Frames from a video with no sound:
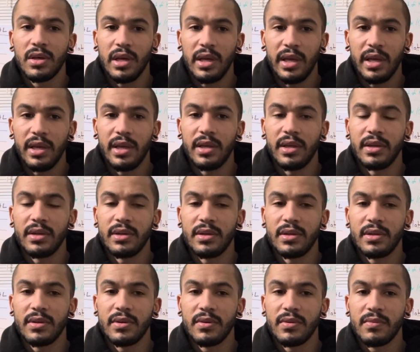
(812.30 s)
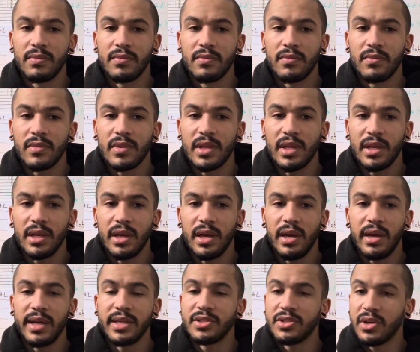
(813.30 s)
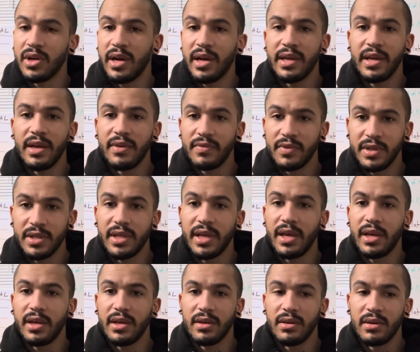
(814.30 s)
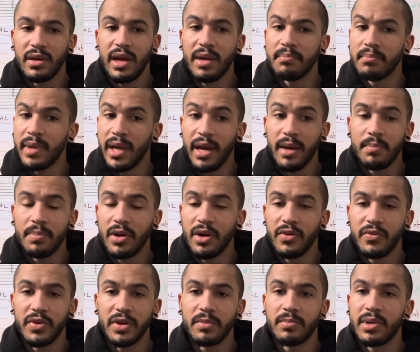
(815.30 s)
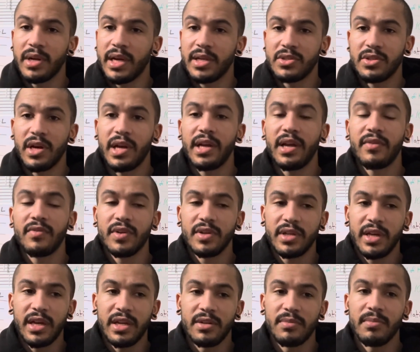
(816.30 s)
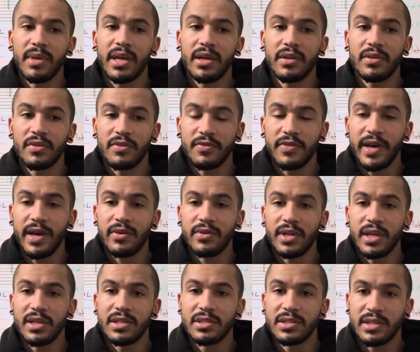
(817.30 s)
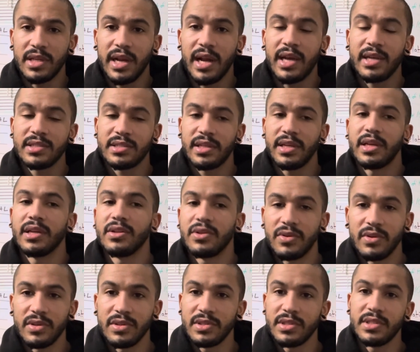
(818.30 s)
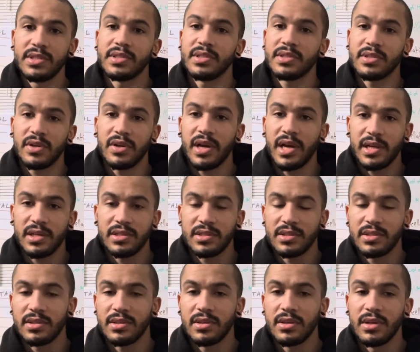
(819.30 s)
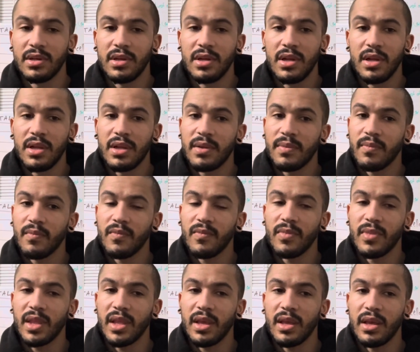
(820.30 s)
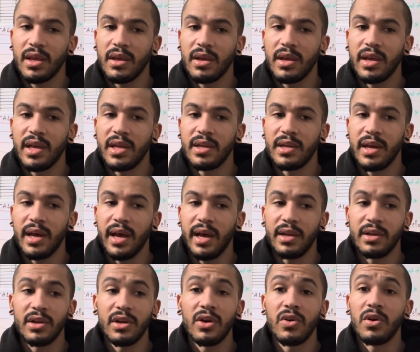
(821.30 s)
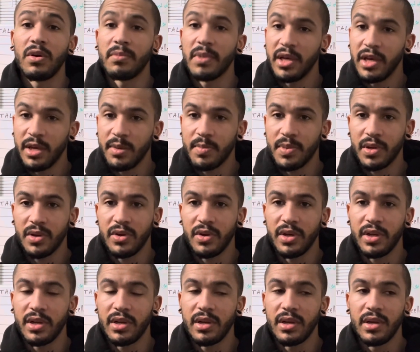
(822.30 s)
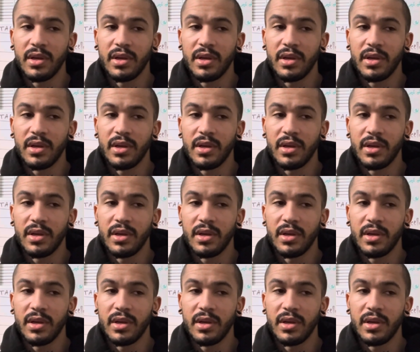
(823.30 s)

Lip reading: And I try every day. I'm not perfect, but I try every day to make the foundation that I stand on Jesus Christ. And I know I'm a hypocrite